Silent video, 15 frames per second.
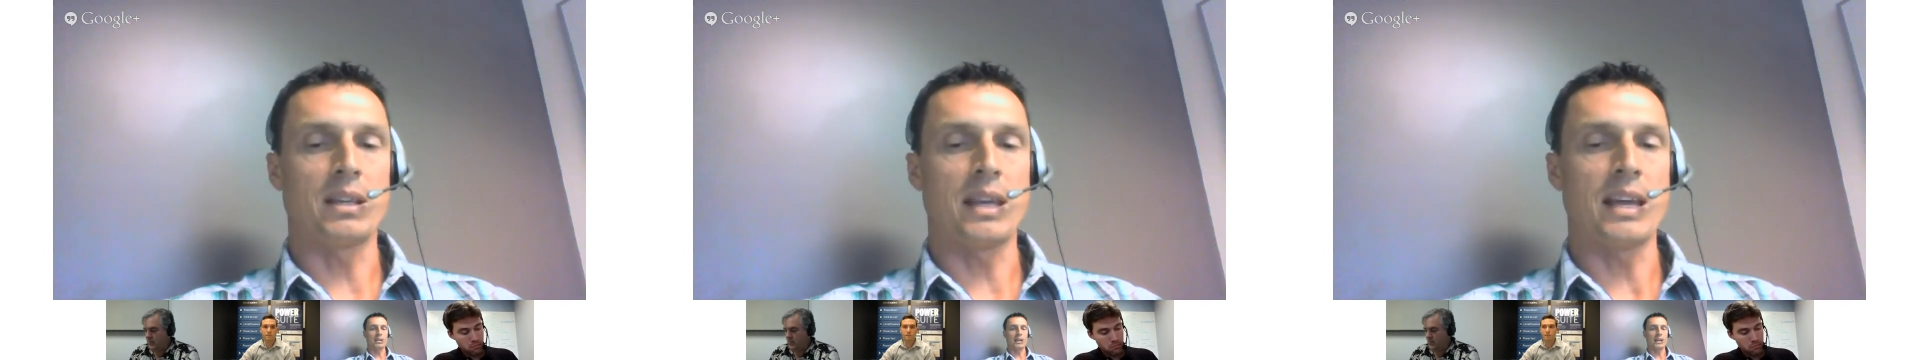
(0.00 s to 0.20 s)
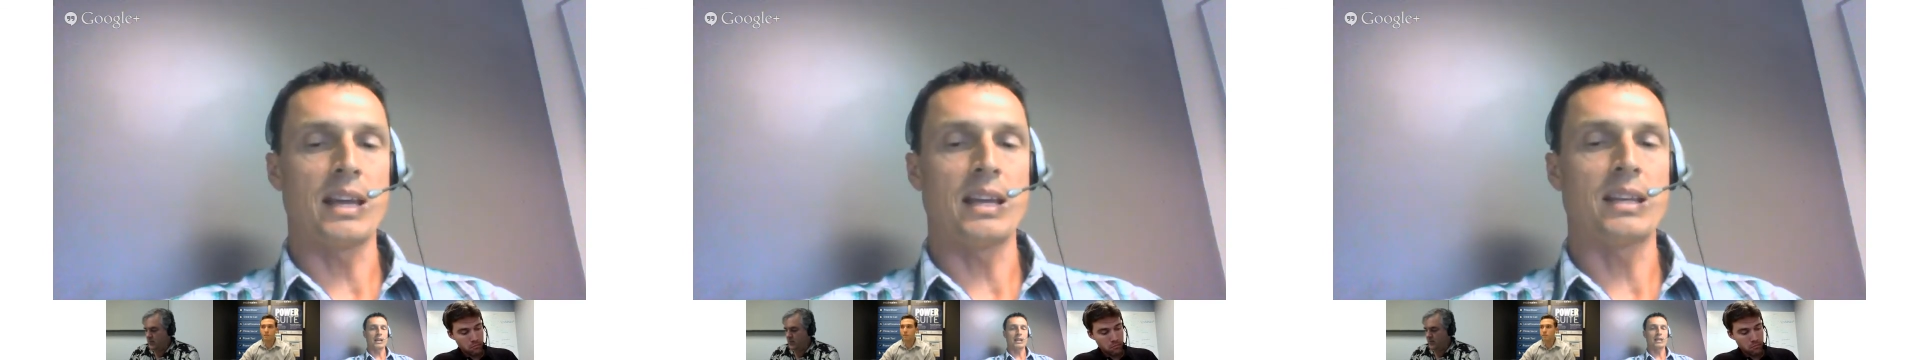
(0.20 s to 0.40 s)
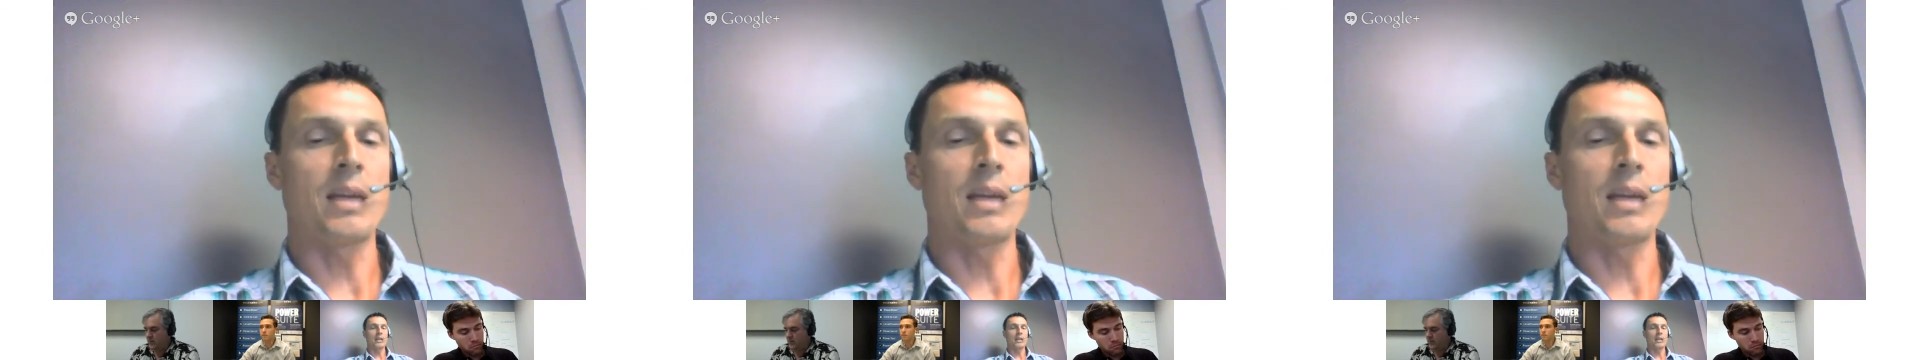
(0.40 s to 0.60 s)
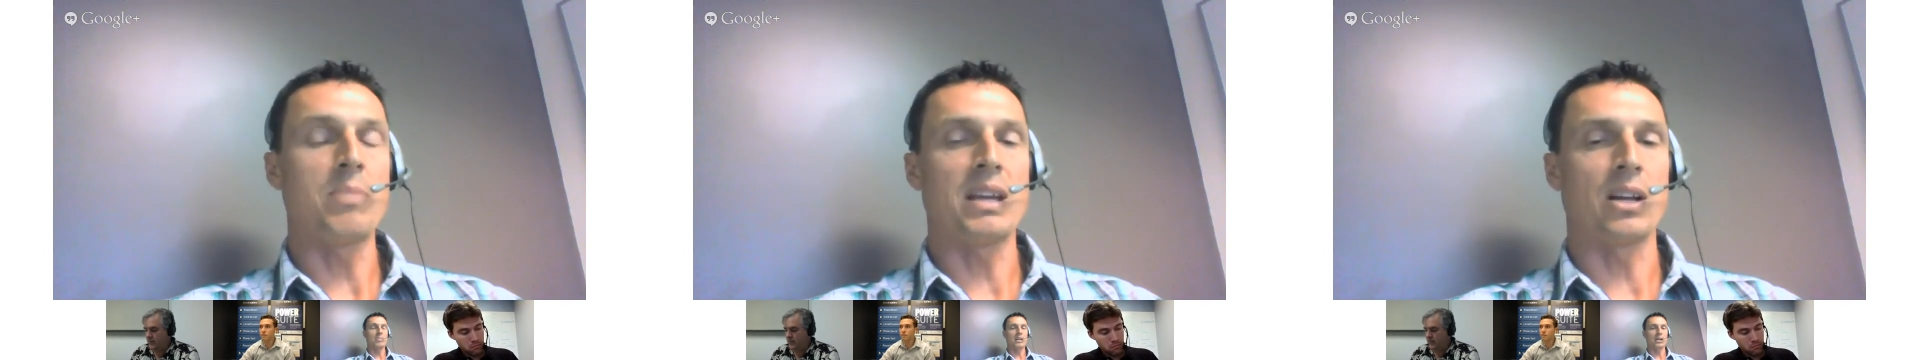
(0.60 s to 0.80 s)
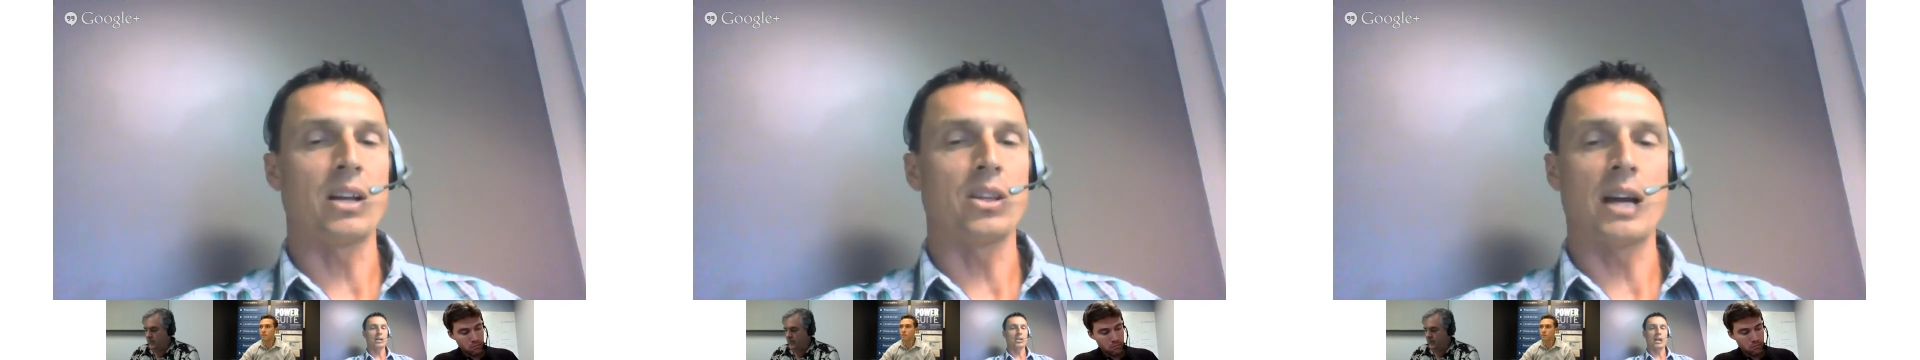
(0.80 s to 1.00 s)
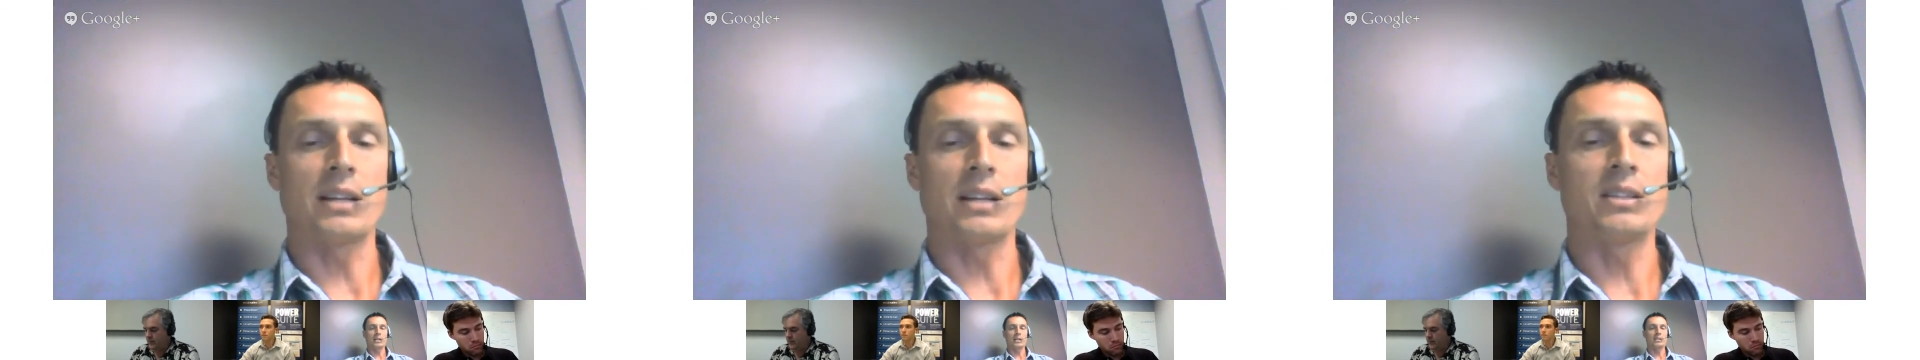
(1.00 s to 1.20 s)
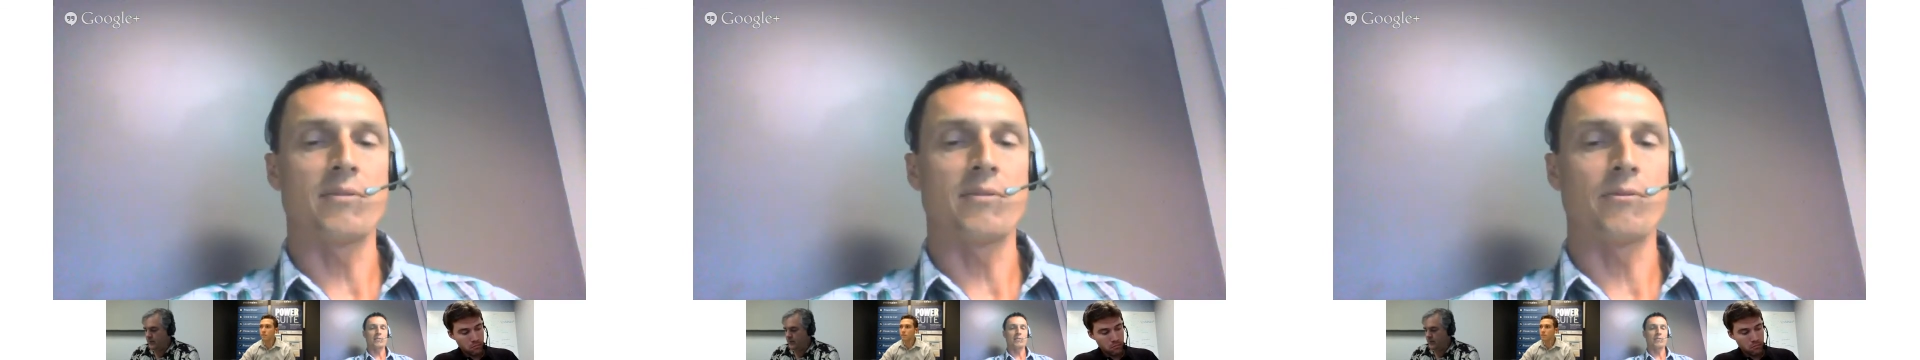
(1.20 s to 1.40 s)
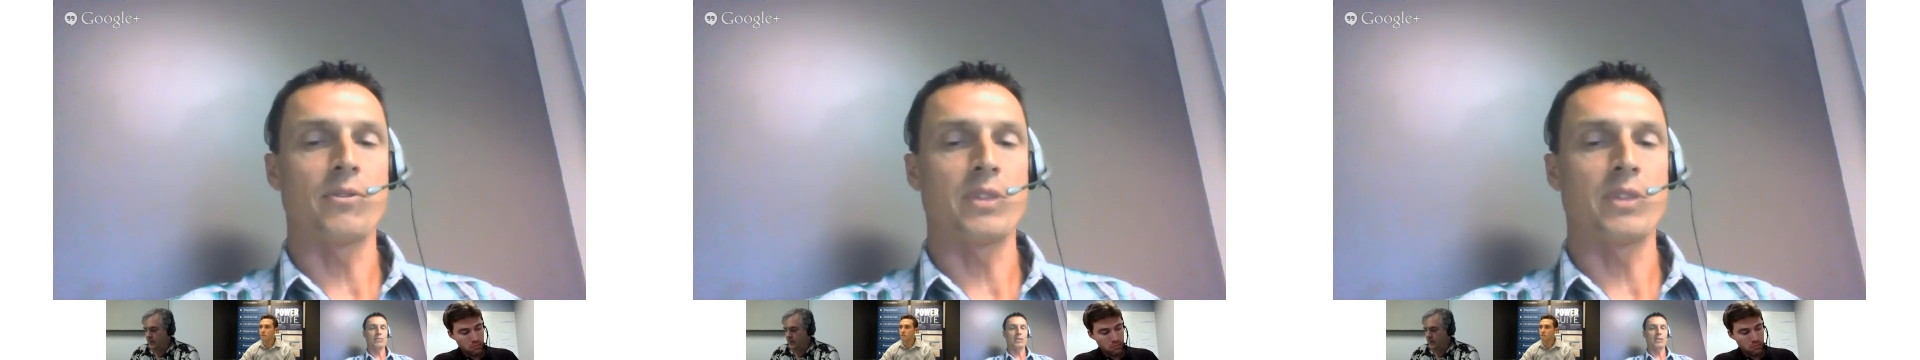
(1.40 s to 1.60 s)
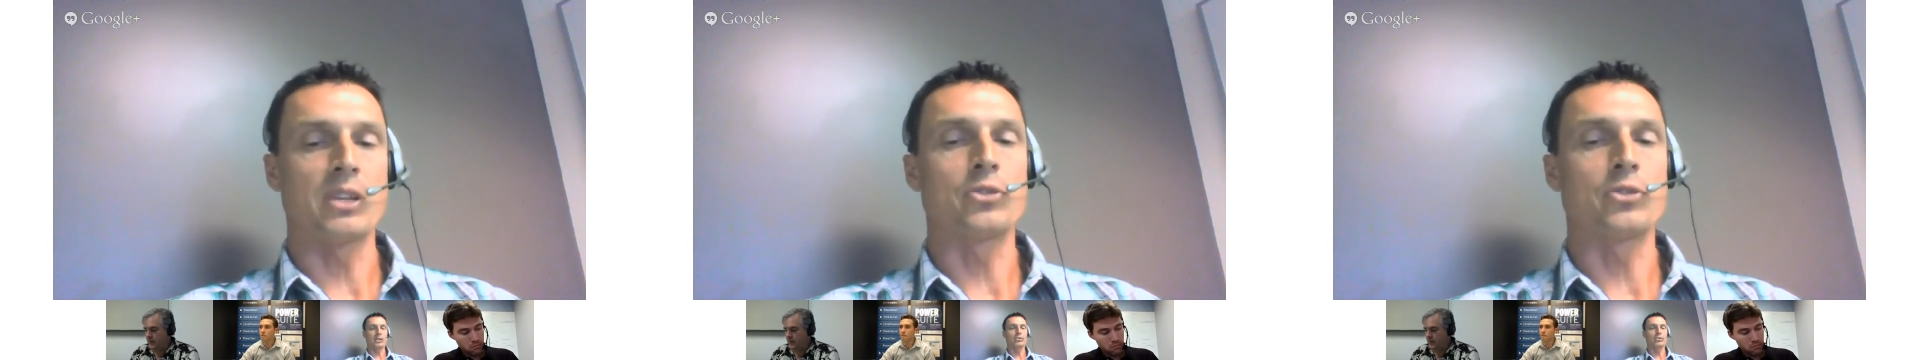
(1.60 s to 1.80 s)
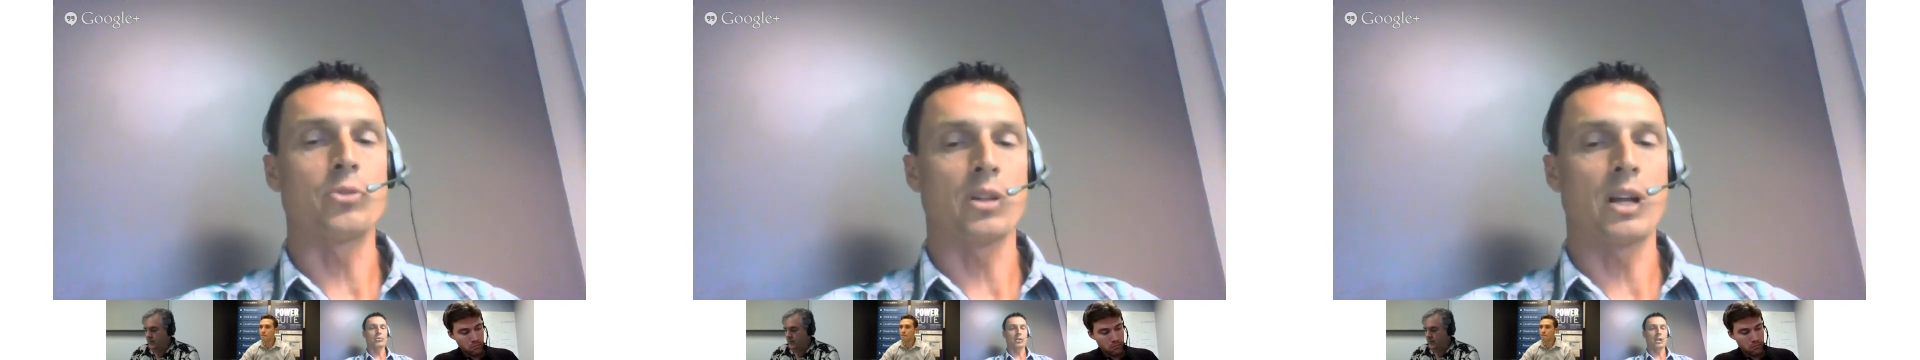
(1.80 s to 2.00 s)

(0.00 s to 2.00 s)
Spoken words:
it can be a lot of different things to a